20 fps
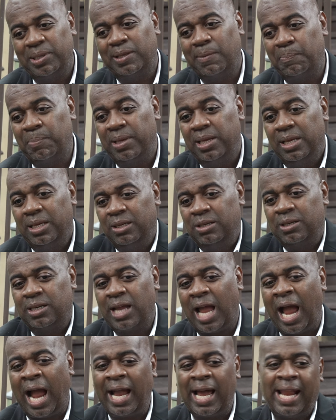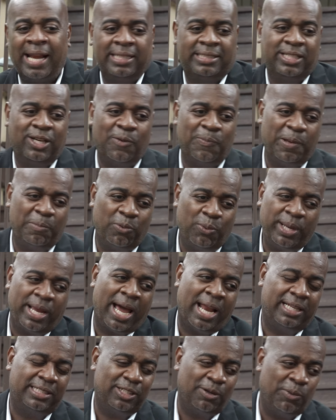But the, look, I gotta tell people. We
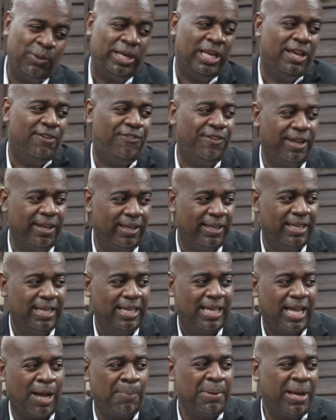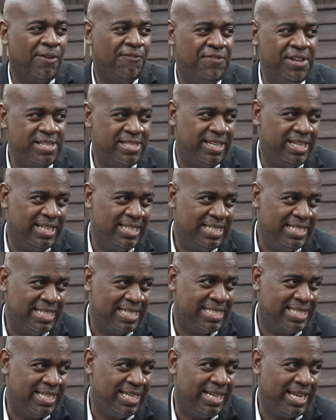gotta tell. We live here. I'm not visiting
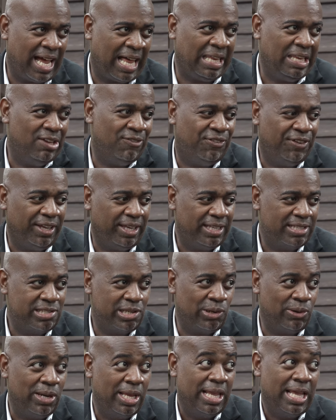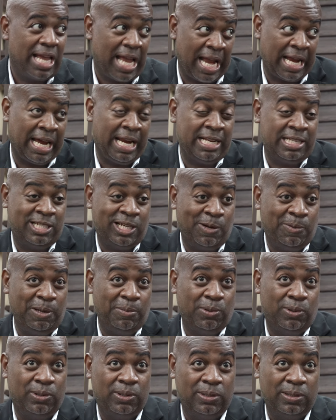the city. I live here, so I gotta tell. We've
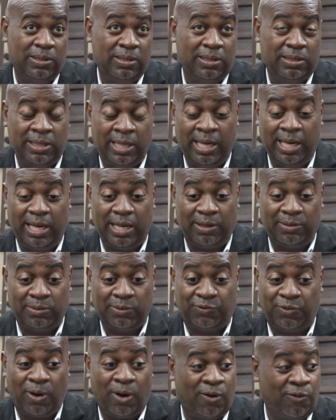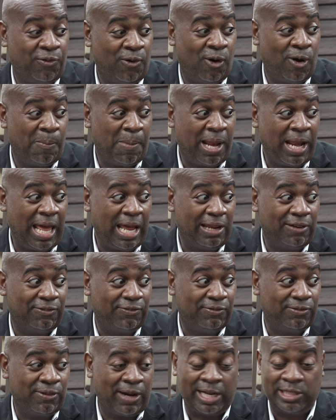people. been here. Yeah, for for all my life,
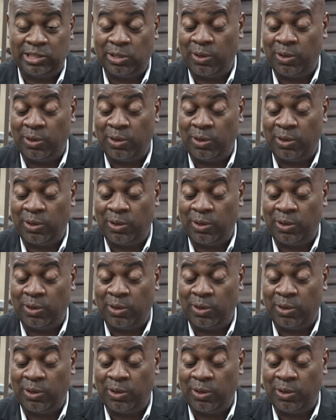right?